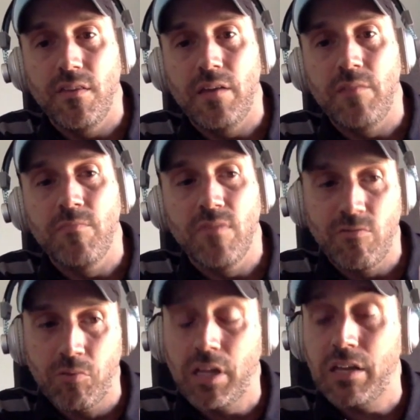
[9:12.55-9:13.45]
and then
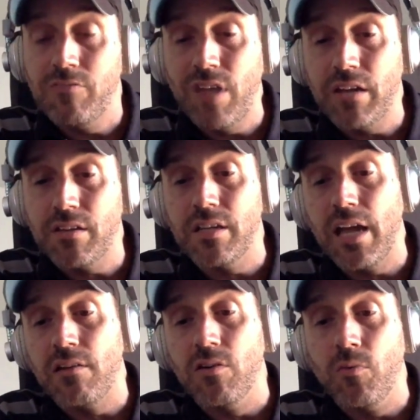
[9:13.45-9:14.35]
really advanced and
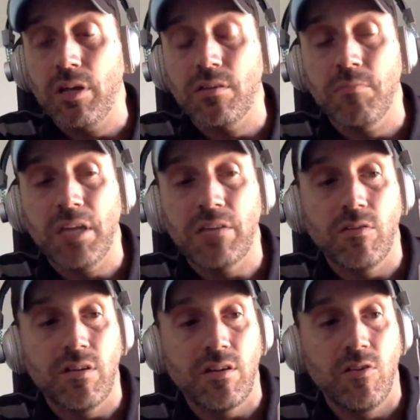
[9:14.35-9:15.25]
accurate ways to make
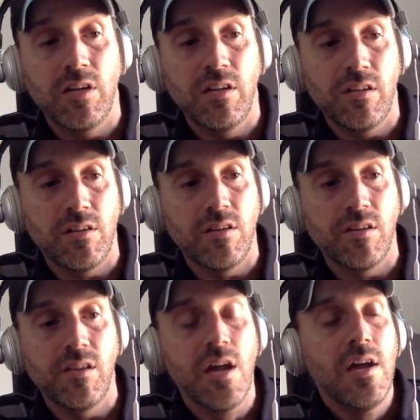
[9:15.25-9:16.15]
those security
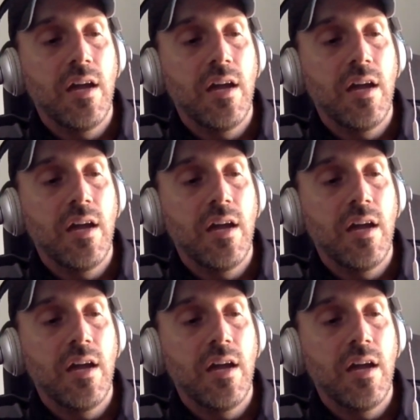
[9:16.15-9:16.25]
decisions.